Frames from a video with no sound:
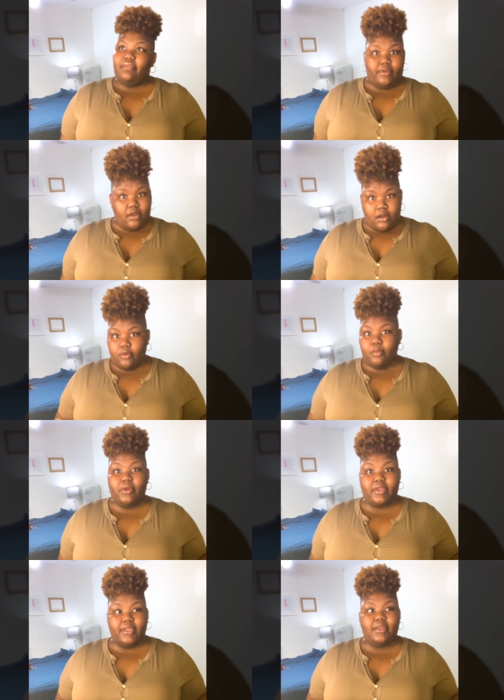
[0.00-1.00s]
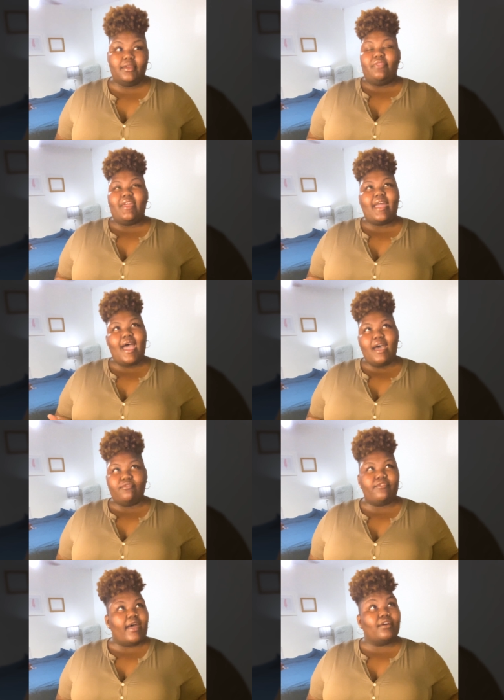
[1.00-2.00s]
they're hardworking, they have
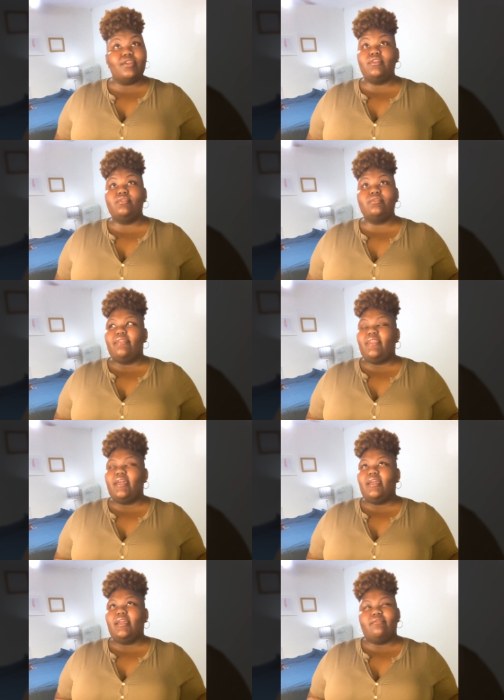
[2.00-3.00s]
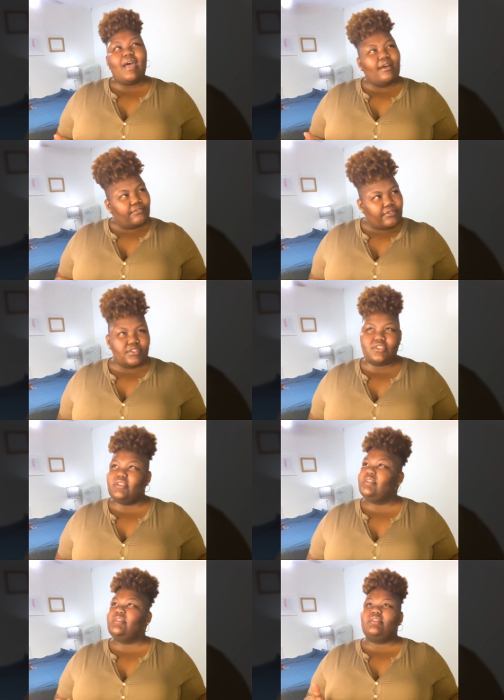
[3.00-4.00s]
values, they have
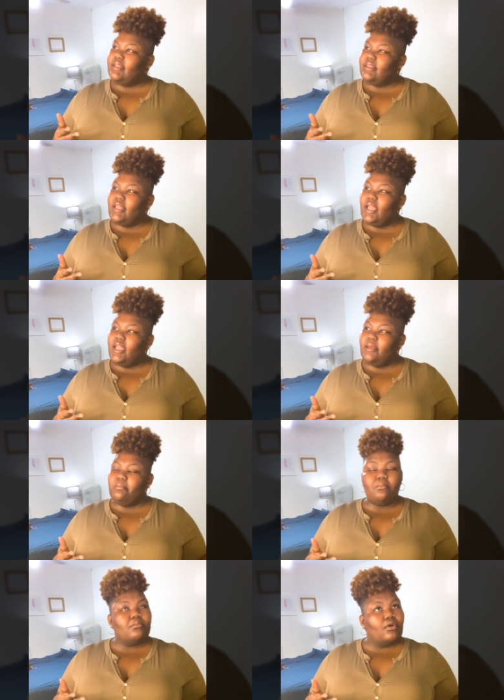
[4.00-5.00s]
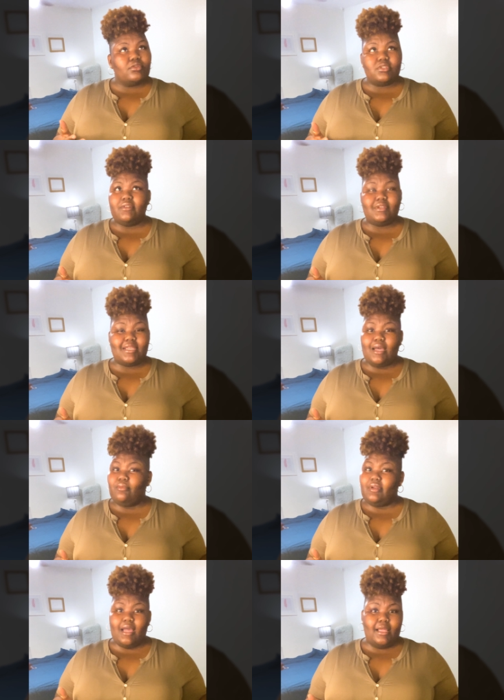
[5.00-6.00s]
visions. They most of the time
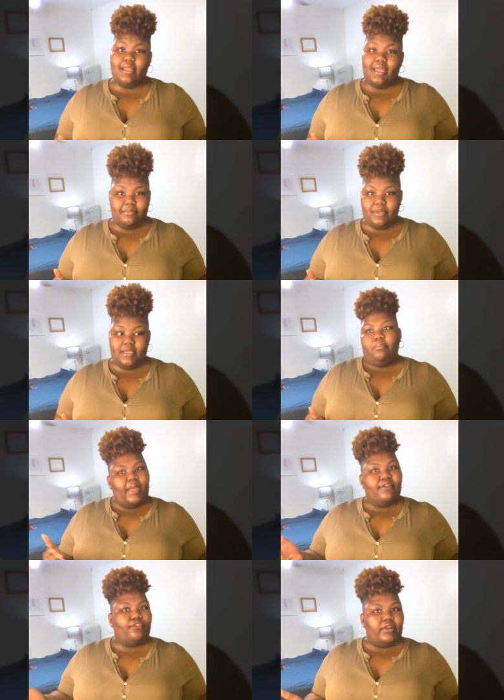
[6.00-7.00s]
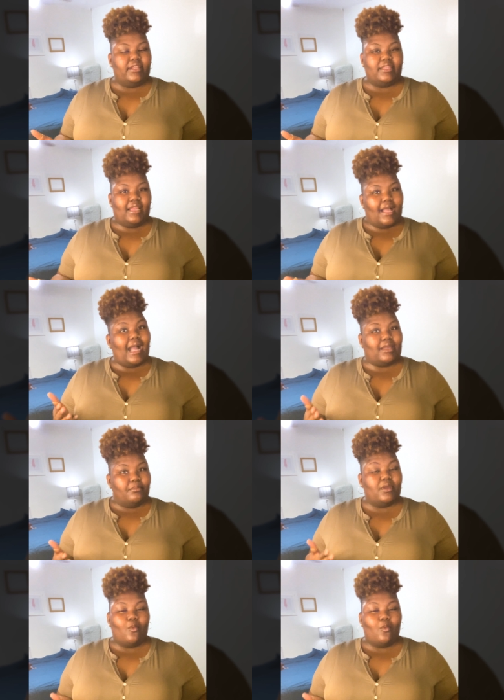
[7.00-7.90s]
would not let me pay for anything. Like, I can be a